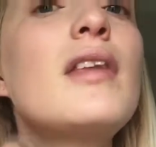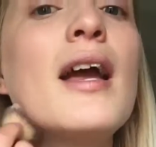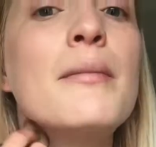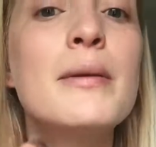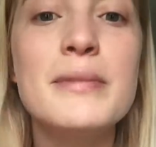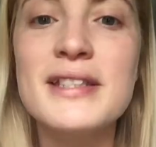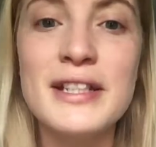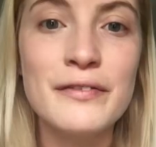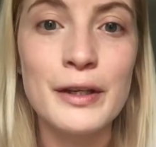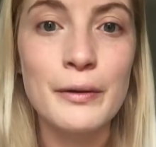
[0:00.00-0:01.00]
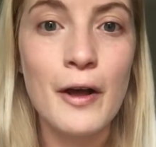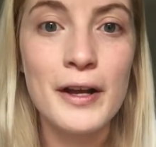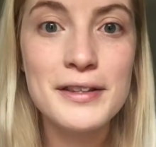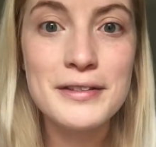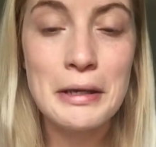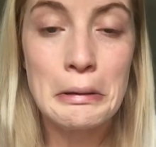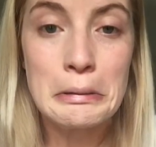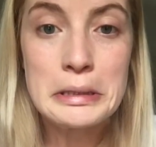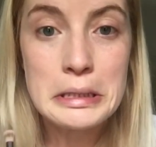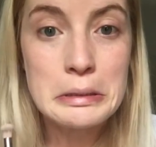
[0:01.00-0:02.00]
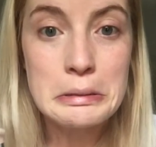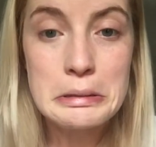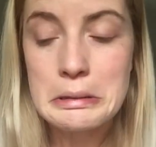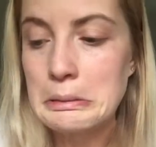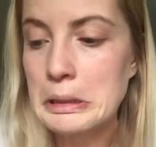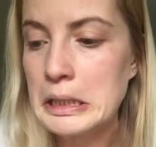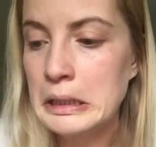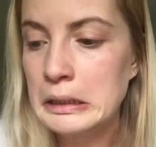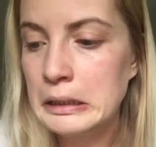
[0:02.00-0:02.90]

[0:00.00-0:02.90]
I might be sniffing a lot, so sorry.